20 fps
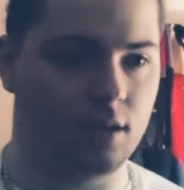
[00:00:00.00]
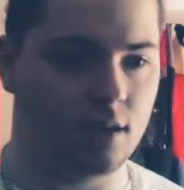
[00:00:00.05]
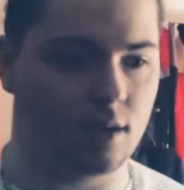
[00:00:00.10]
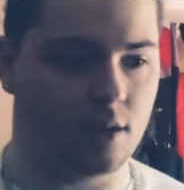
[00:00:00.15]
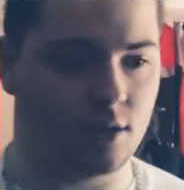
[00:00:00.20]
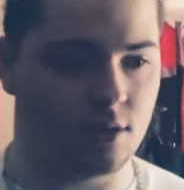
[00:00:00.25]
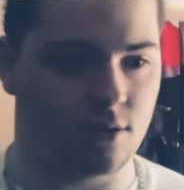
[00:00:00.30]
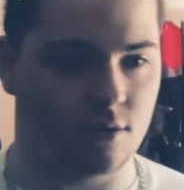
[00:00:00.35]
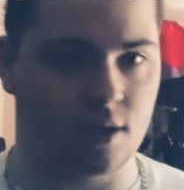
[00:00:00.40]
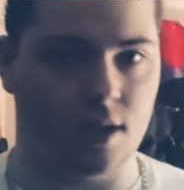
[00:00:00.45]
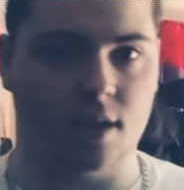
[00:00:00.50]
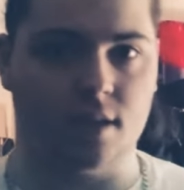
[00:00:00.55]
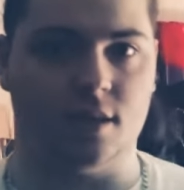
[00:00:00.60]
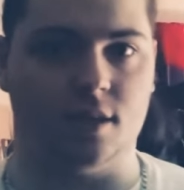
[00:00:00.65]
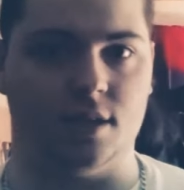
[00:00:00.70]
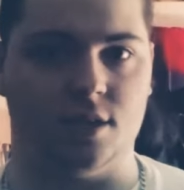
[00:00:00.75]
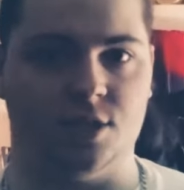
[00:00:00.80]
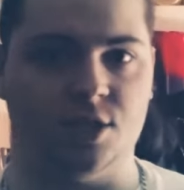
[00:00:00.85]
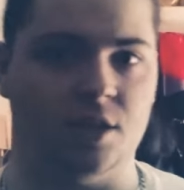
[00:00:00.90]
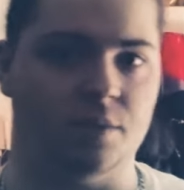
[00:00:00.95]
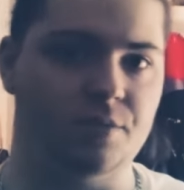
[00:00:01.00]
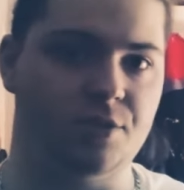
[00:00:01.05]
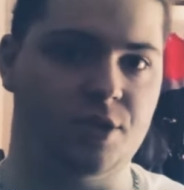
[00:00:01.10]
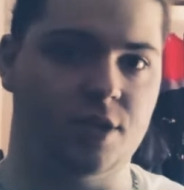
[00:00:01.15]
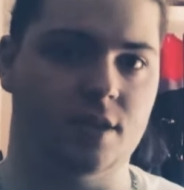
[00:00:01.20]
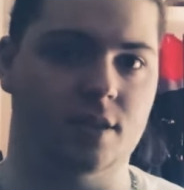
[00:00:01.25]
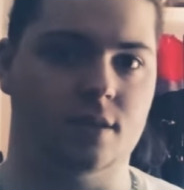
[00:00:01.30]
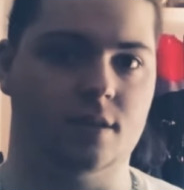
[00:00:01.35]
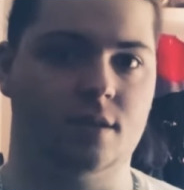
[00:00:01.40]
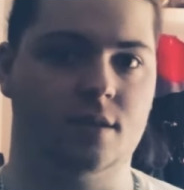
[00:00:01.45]
You know, you got the
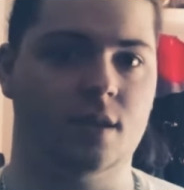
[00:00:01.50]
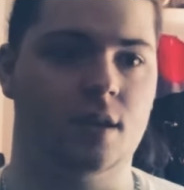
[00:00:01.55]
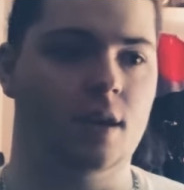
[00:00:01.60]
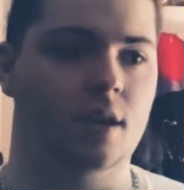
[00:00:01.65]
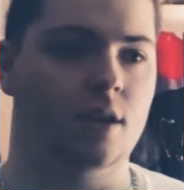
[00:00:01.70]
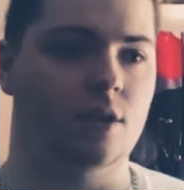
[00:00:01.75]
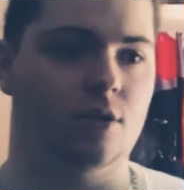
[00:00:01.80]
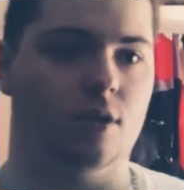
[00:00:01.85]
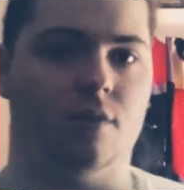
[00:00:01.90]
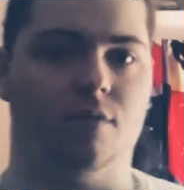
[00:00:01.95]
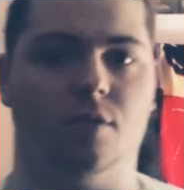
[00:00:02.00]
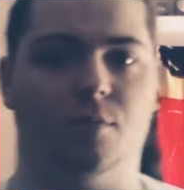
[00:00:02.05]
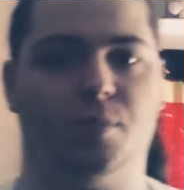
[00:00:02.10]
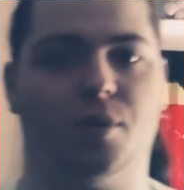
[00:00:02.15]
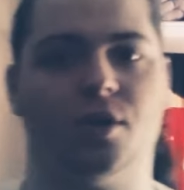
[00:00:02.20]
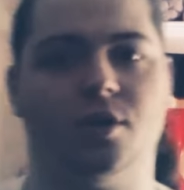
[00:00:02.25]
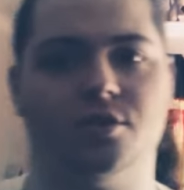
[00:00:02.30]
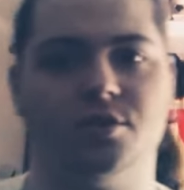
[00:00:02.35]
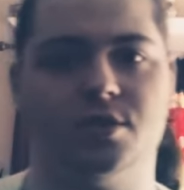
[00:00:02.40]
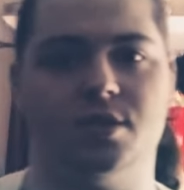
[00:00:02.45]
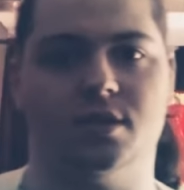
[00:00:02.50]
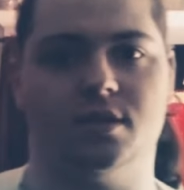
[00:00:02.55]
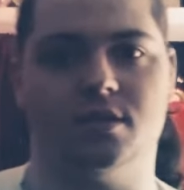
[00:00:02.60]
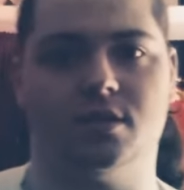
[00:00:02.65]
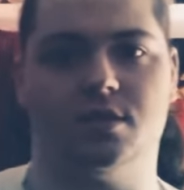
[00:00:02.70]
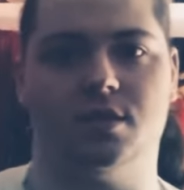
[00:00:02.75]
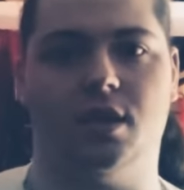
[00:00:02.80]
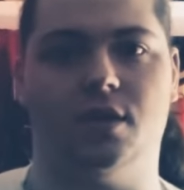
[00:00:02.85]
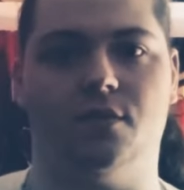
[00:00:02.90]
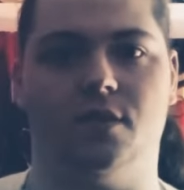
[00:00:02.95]
Egyptians, you have the
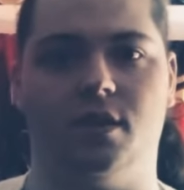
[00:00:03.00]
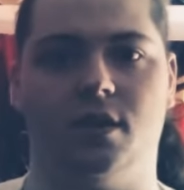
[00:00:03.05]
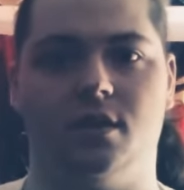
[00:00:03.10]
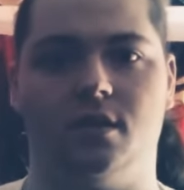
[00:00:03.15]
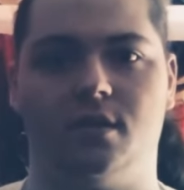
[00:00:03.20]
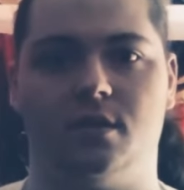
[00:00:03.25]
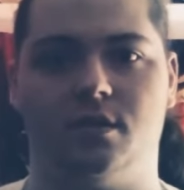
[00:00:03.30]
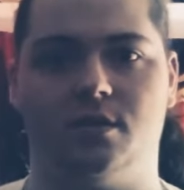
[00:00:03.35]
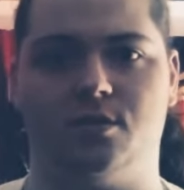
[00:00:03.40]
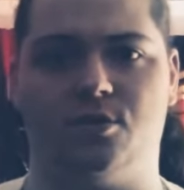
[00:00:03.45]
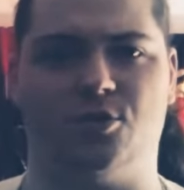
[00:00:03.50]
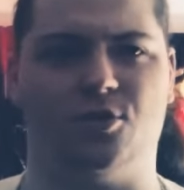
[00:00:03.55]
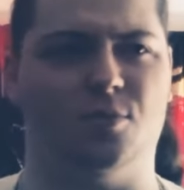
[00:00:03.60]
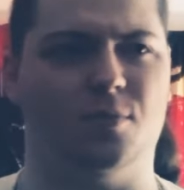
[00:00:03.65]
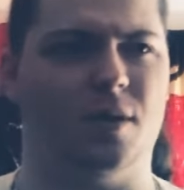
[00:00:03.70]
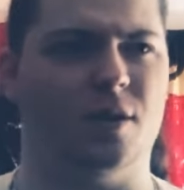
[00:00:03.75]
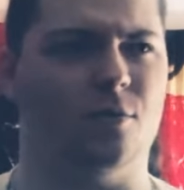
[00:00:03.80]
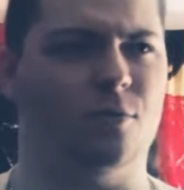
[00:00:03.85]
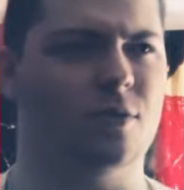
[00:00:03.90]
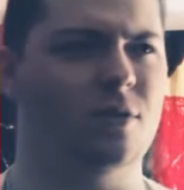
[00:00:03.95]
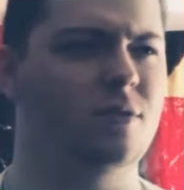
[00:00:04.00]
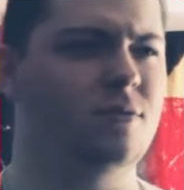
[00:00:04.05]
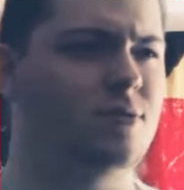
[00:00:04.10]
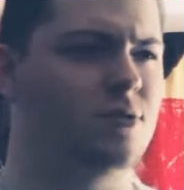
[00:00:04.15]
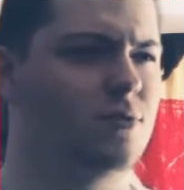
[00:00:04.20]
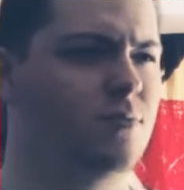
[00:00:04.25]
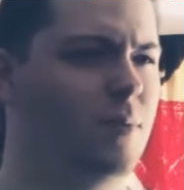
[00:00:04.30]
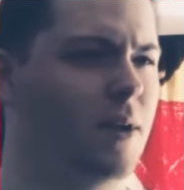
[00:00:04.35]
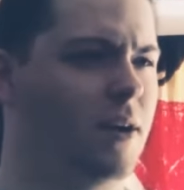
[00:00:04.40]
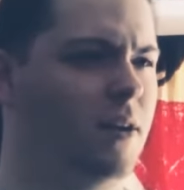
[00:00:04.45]
Persians, you have the Sumer. Were the
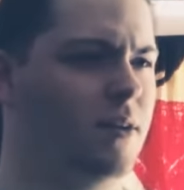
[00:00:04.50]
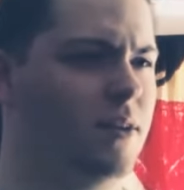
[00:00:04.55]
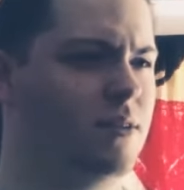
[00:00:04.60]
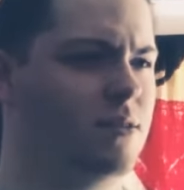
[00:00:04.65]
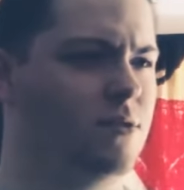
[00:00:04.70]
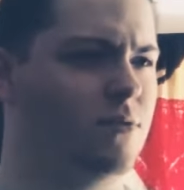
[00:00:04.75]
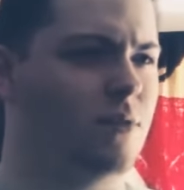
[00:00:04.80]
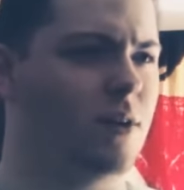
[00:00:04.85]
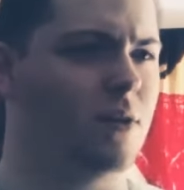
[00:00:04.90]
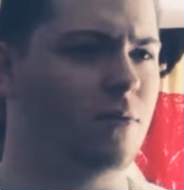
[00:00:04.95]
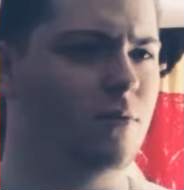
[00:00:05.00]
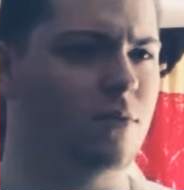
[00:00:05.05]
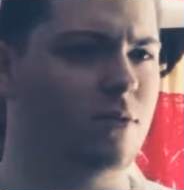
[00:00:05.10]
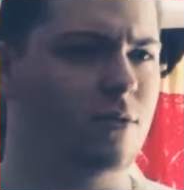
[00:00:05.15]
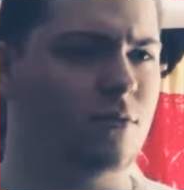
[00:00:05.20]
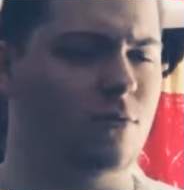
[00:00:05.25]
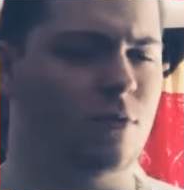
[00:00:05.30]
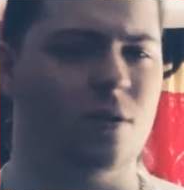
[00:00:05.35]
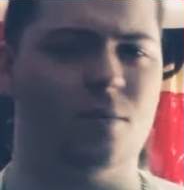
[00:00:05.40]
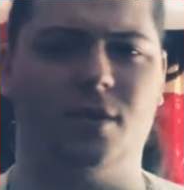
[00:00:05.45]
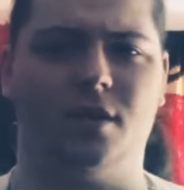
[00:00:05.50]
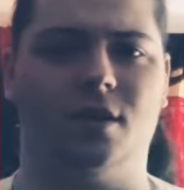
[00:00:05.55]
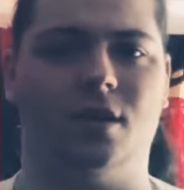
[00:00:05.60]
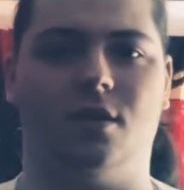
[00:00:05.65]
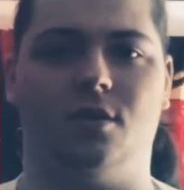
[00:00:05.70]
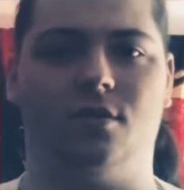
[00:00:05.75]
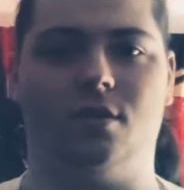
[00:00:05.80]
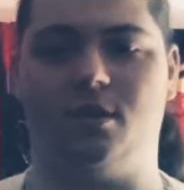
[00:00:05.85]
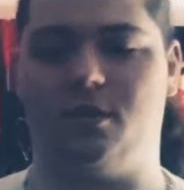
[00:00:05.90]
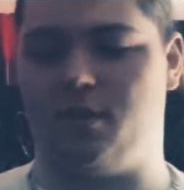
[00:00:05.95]
Sumerians around with the Roman? No,
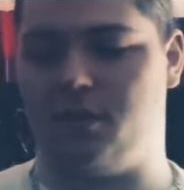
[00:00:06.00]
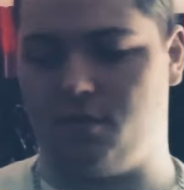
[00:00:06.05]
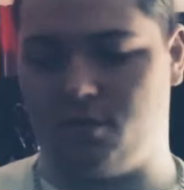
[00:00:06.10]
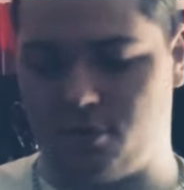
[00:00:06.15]
no,